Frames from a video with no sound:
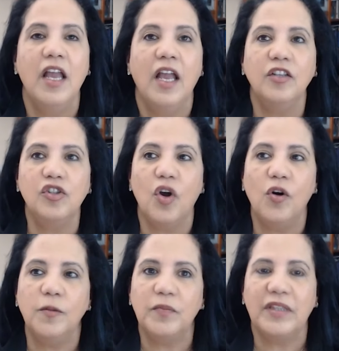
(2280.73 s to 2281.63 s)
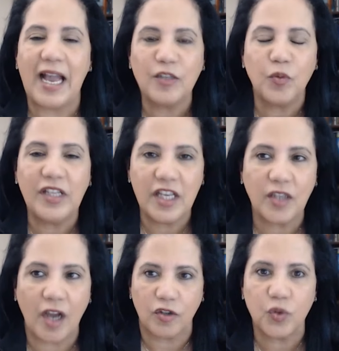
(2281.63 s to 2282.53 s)
And so that really is
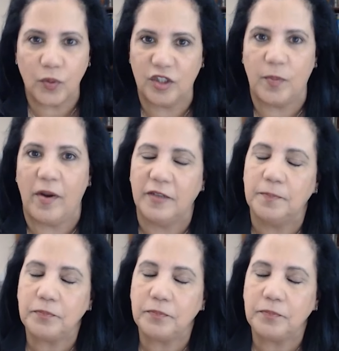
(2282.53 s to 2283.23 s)
sweet spot